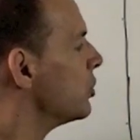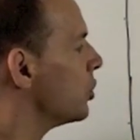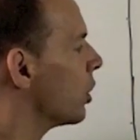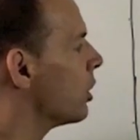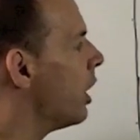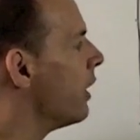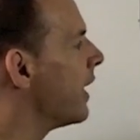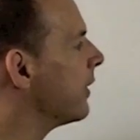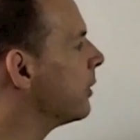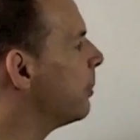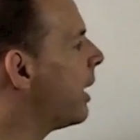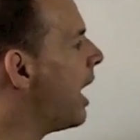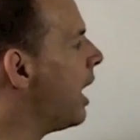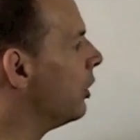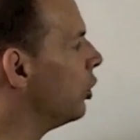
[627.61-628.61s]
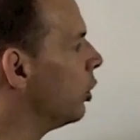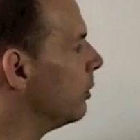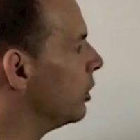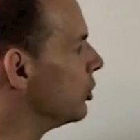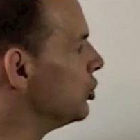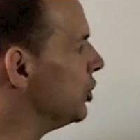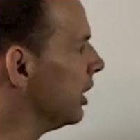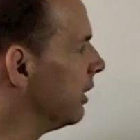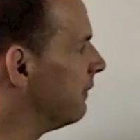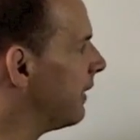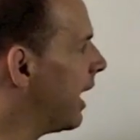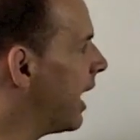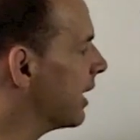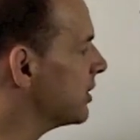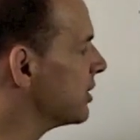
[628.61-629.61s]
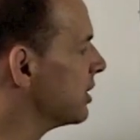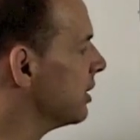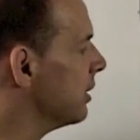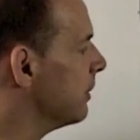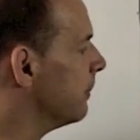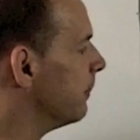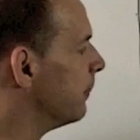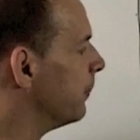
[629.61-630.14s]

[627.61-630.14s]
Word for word: So I'll call that the polynomial g of x.